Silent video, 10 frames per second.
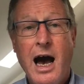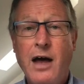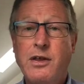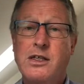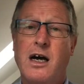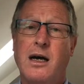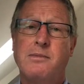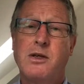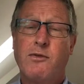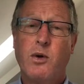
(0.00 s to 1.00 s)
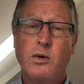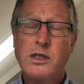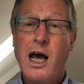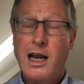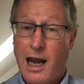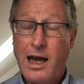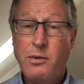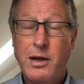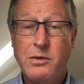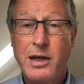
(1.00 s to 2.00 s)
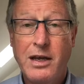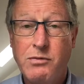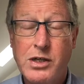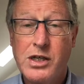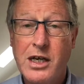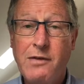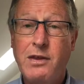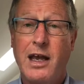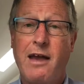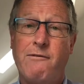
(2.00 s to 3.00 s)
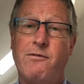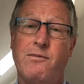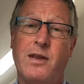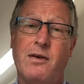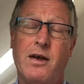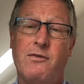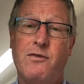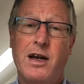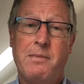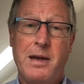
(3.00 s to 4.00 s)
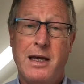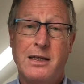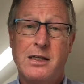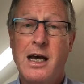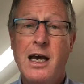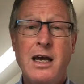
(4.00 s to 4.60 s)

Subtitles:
Other times, of course, like when he received the gift from the Philippians,